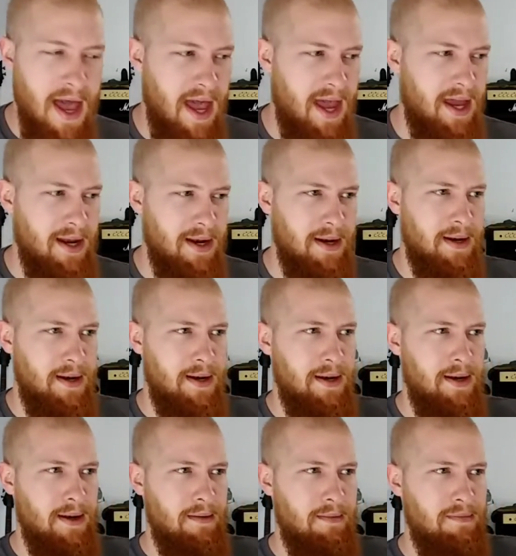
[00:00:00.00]
And
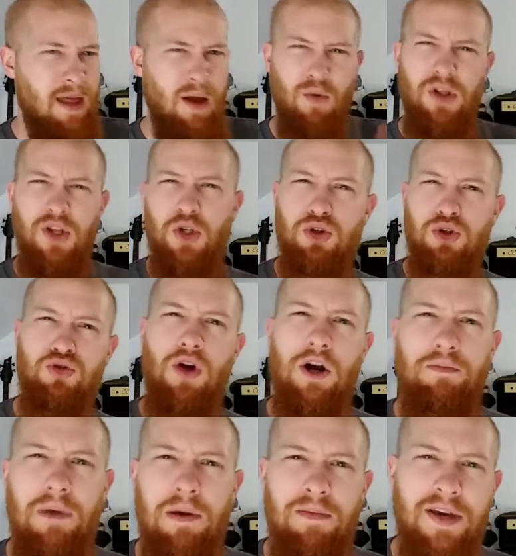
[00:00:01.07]
that really
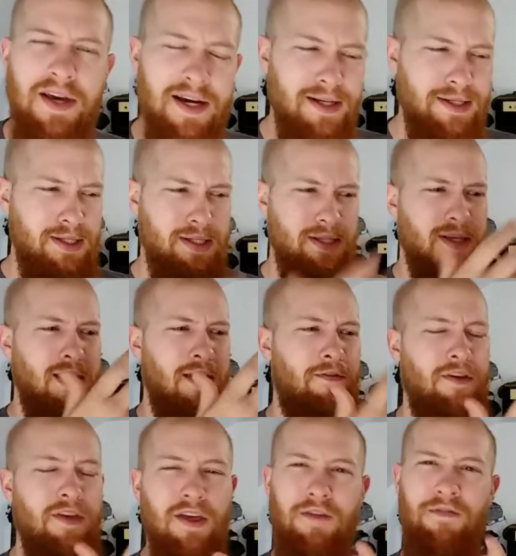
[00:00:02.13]
struck me because if
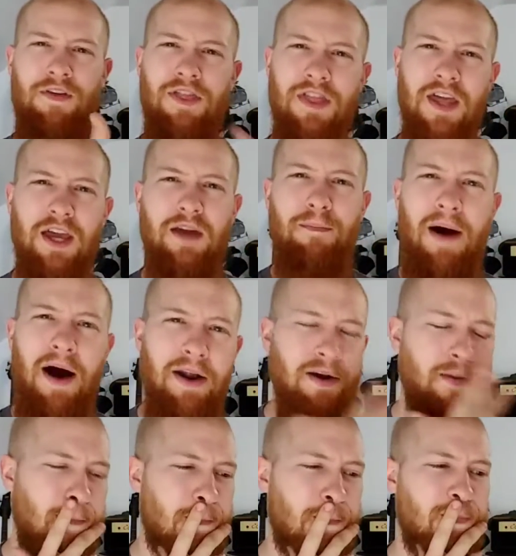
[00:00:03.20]
you think about
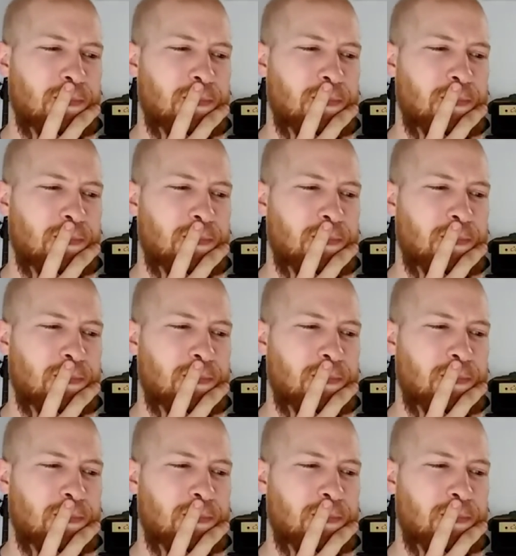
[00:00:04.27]
it,